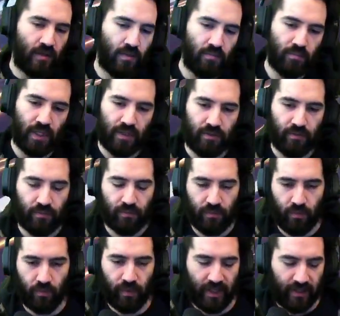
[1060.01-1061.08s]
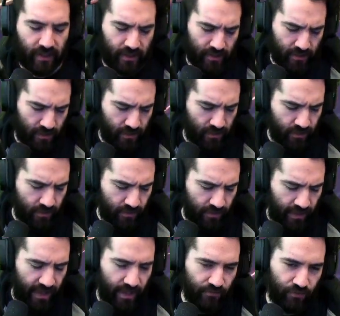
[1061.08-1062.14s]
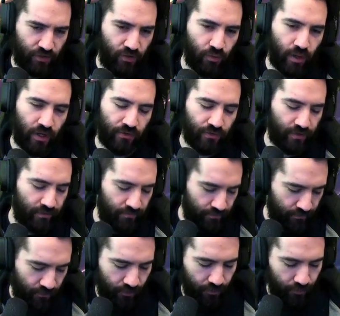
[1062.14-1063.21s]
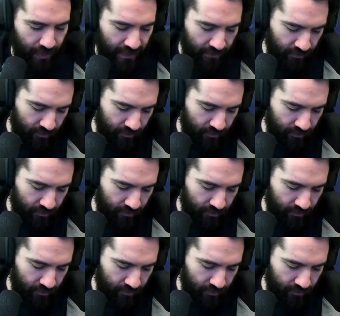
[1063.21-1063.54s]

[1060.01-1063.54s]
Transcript: but we have 200 for the week